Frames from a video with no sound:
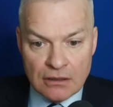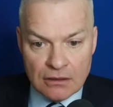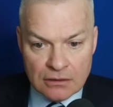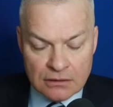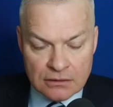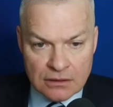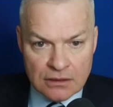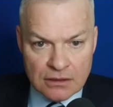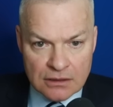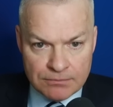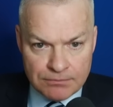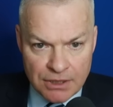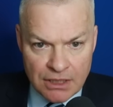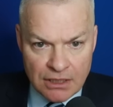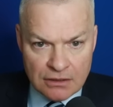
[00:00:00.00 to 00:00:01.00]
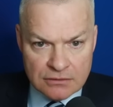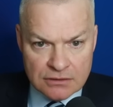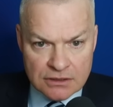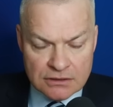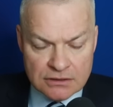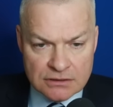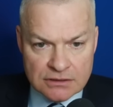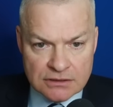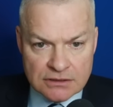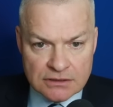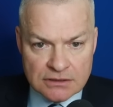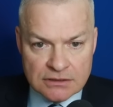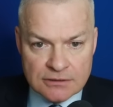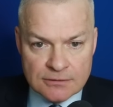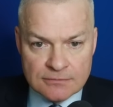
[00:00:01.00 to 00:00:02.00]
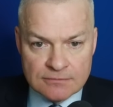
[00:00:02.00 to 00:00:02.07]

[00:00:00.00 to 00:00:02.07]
on opponents.